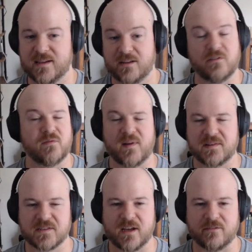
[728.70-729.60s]
It was very
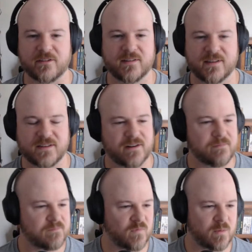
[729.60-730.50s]
scuffed. It's all right.
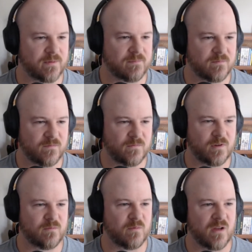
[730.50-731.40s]
We're
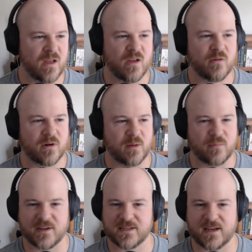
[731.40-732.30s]
gonna
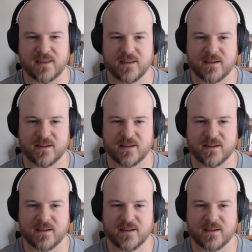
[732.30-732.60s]
press on.